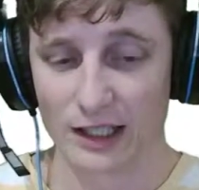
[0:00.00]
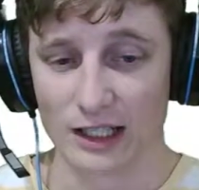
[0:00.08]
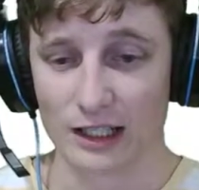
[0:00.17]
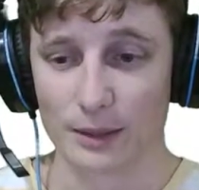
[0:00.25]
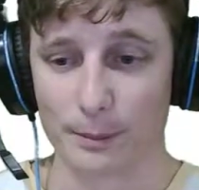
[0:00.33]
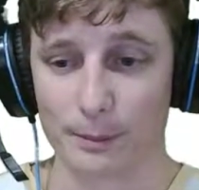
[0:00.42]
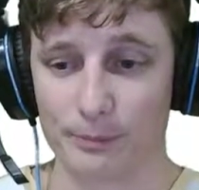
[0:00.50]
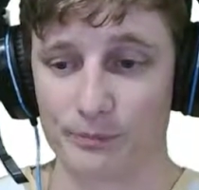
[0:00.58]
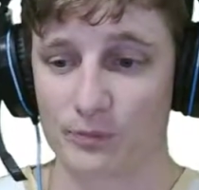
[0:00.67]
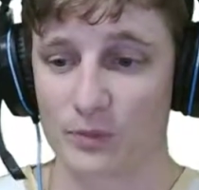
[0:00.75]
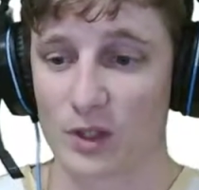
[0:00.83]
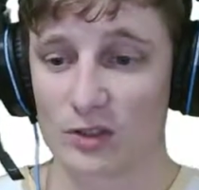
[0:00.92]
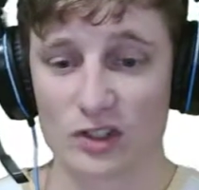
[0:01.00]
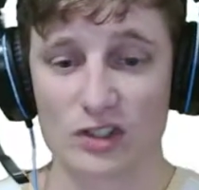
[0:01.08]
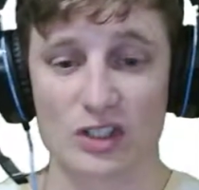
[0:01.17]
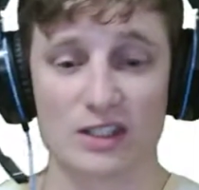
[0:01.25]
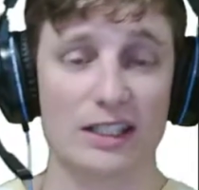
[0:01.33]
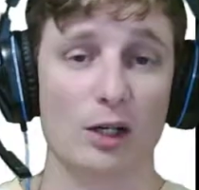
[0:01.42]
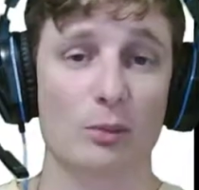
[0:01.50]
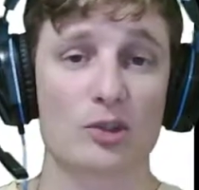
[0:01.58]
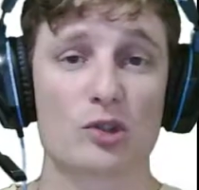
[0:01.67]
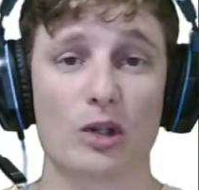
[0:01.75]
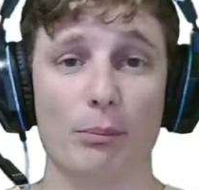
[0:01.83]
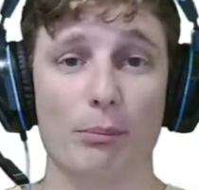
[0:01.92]
As you can see, it almost
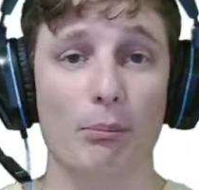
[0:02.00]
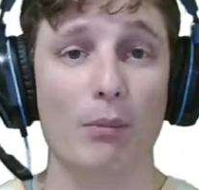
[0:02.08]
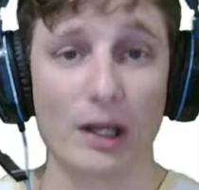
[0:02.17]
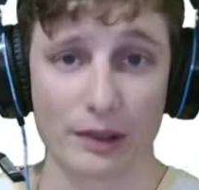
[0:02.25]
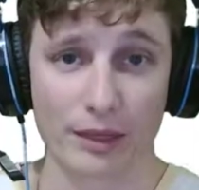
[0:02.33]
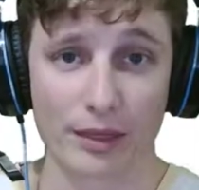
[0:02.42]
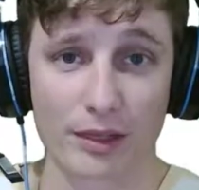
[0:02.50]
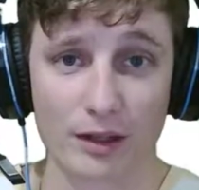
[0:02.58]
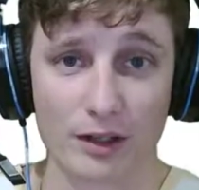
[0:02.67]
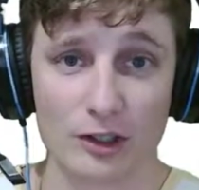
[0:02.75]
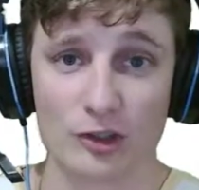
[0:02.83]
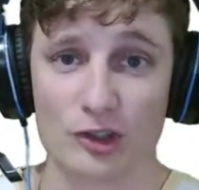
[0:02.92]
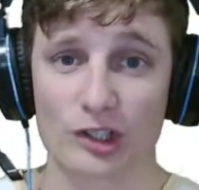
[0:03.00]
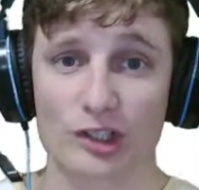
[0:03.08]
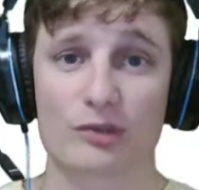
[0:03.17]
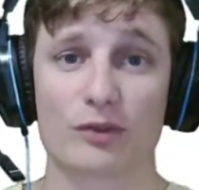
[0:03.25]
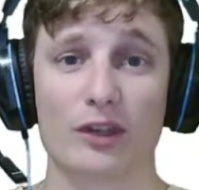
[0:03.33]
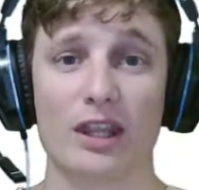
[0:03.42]
took a month just for